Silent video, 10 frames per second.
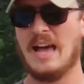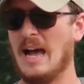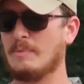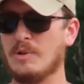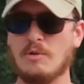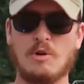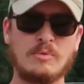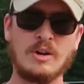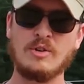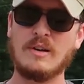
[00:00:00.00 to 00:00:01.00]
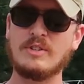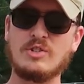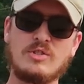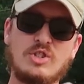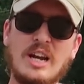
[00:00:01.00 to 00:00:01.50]
Absolute home run. You'll have to
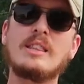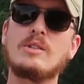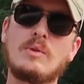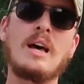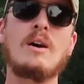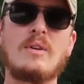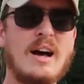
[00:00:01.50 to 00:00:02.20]
check this one out.